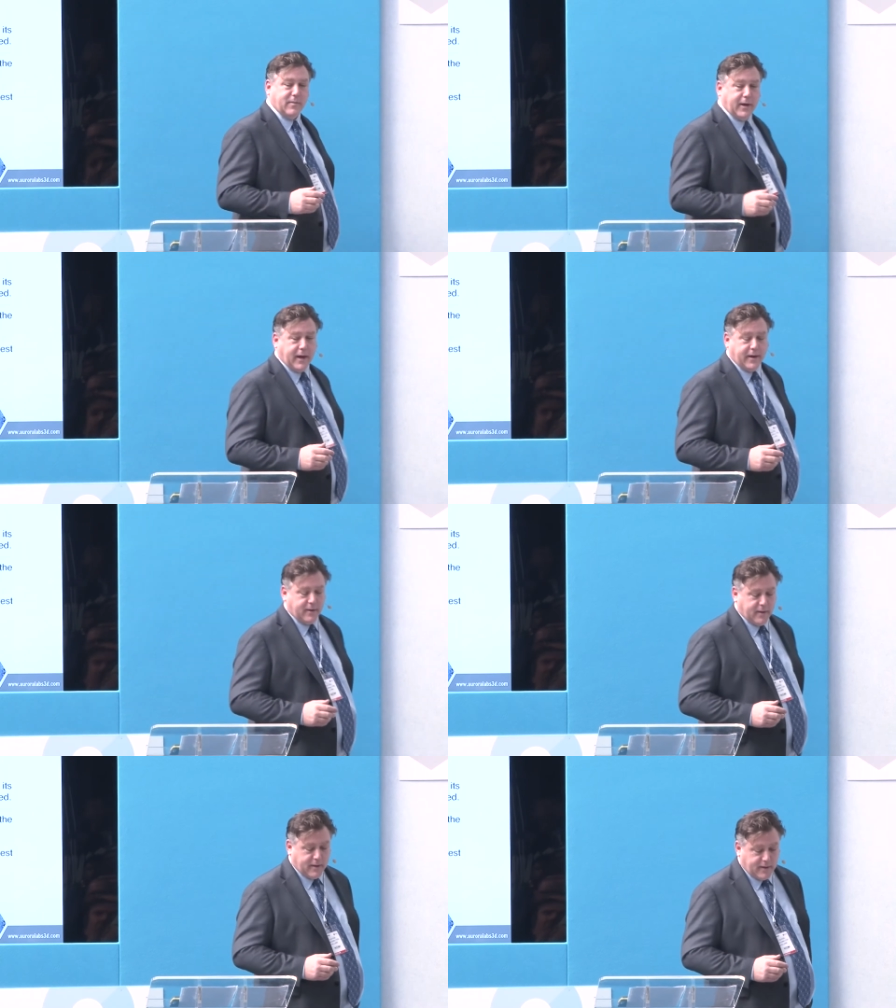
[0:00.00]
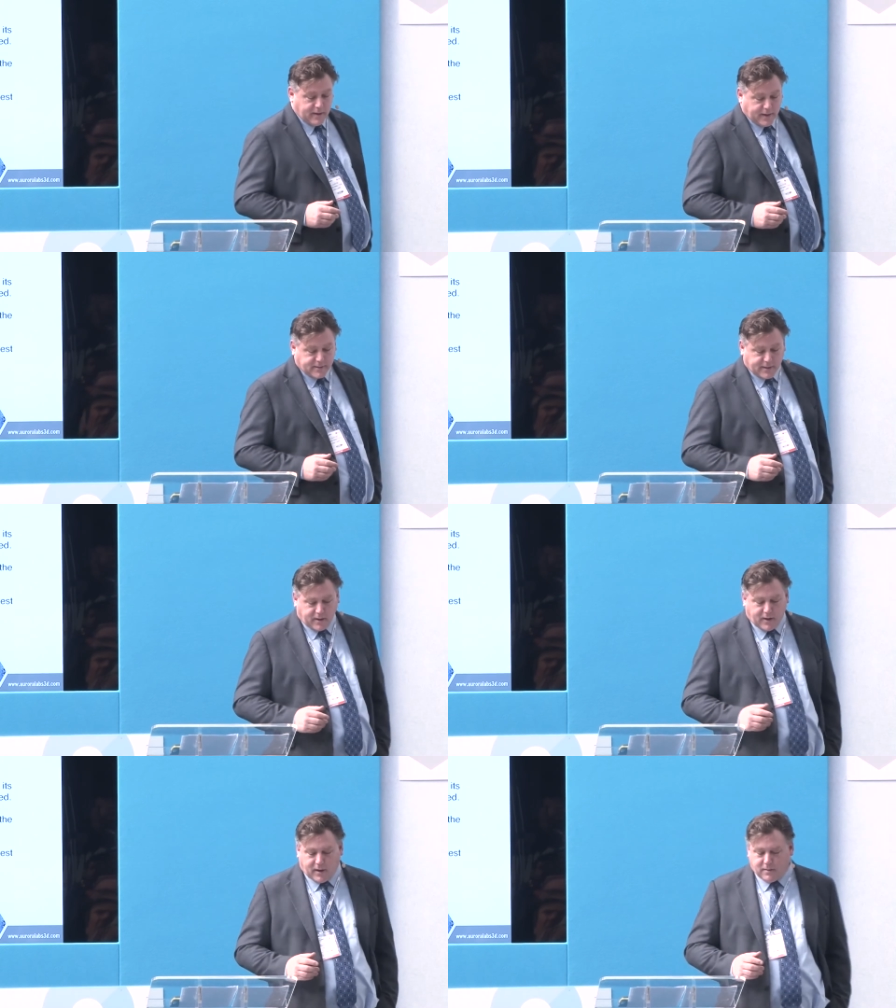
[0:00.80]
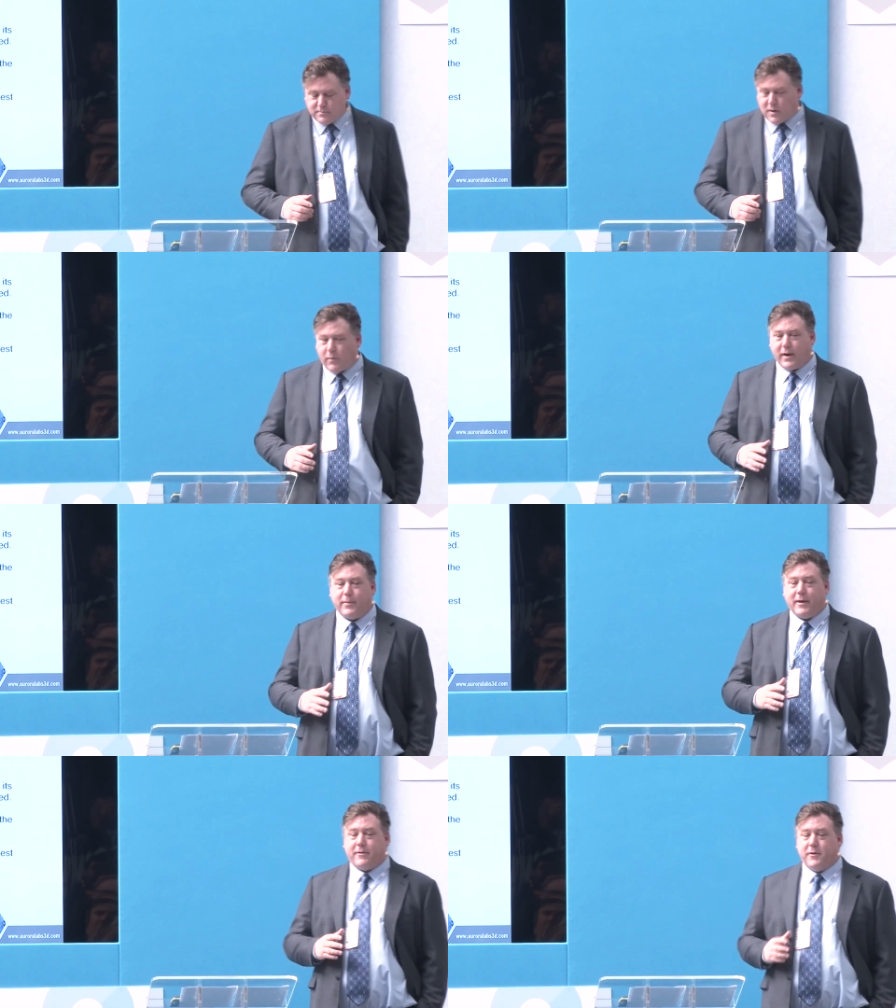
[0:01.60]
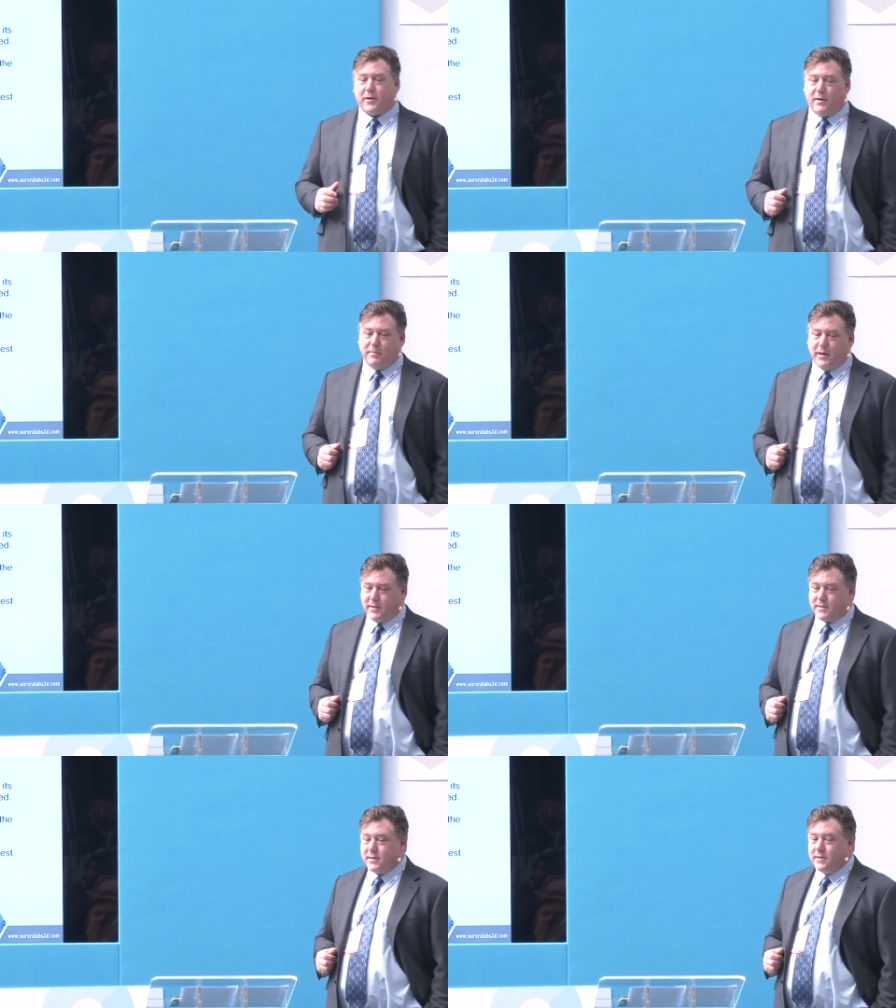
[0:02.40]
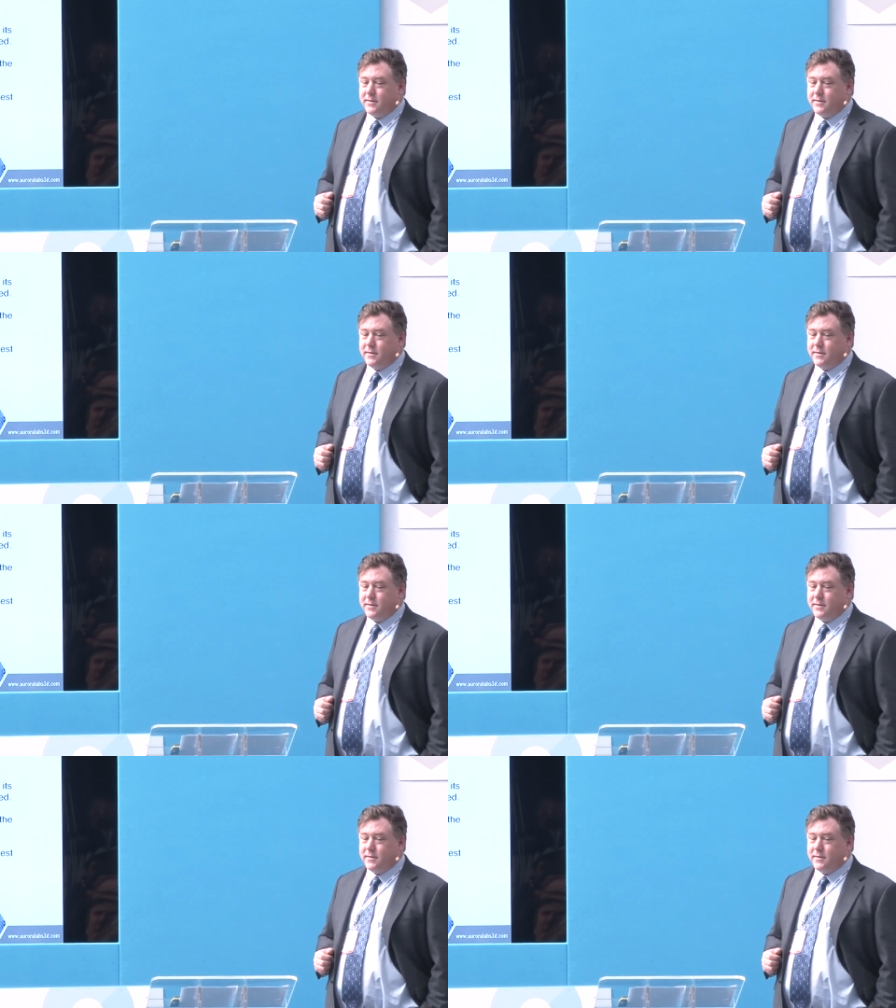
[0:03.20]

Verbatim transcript: in my head and said, oh, around about 13 minutes.